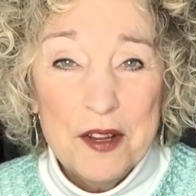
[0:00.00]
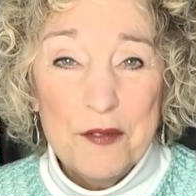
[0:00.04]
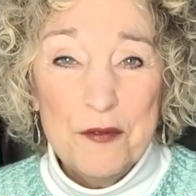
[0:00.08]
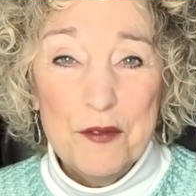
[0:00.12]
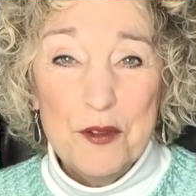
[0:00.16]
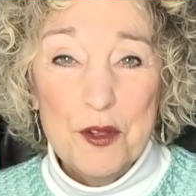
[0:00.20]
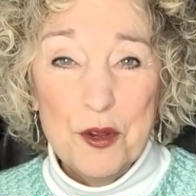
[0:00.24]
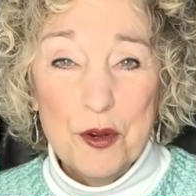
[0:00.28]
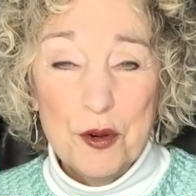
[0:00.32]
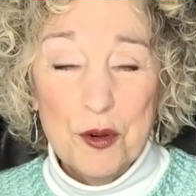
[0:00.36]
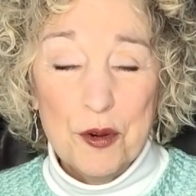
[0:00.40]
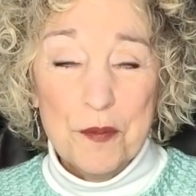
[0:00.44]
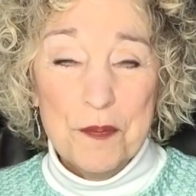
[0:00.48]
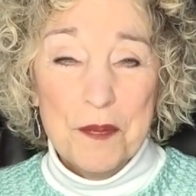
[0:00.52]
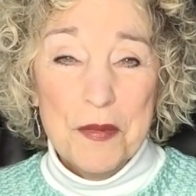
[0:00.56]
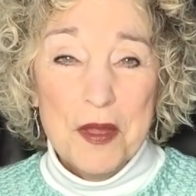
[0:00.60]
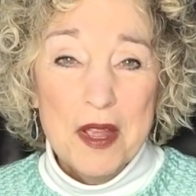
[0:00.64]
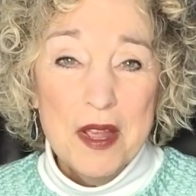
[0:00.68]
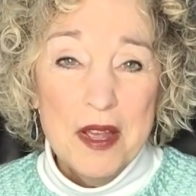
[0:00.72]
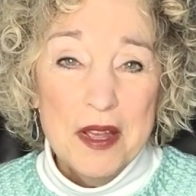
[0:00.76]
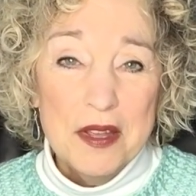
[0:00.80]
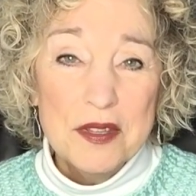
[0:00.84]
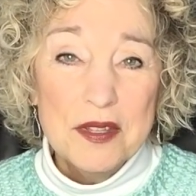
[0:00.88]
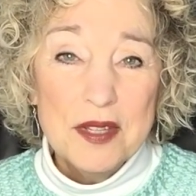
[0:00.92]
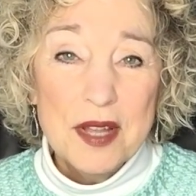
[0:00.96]
If you're
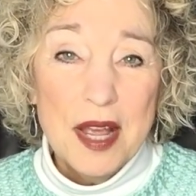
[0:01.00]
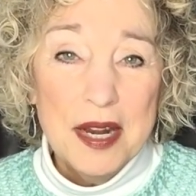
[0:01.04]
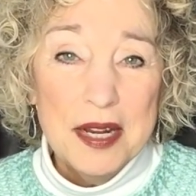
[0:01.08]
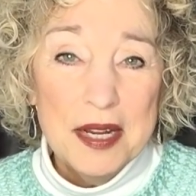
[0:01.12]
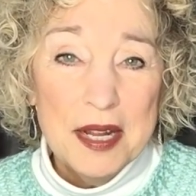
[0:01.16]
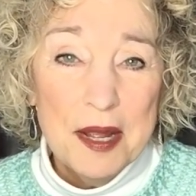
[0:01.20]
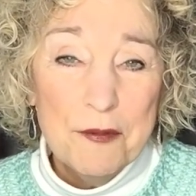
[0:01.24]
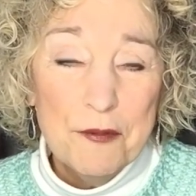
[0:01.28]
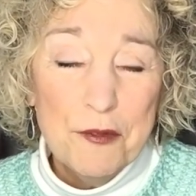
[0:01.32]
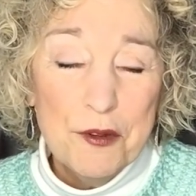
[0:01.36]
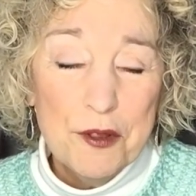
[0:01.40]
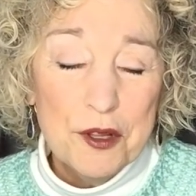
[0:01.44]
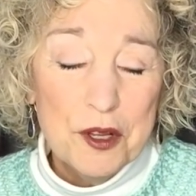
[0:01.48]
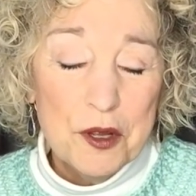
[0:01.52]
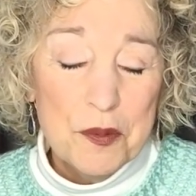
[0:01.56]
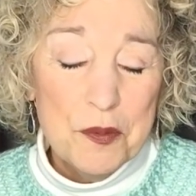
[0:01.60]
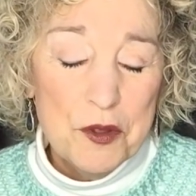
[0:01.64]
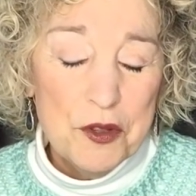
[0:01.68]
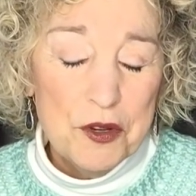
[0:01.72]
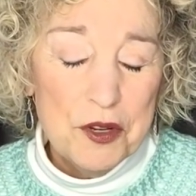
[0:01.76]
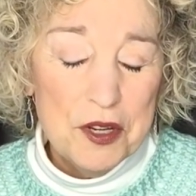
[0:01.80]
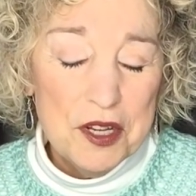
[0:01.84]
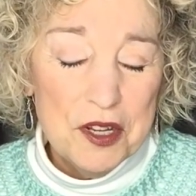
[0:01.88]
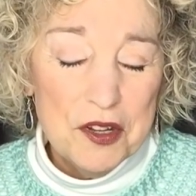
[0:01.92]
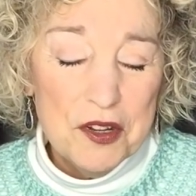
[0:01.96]
signing up for the community,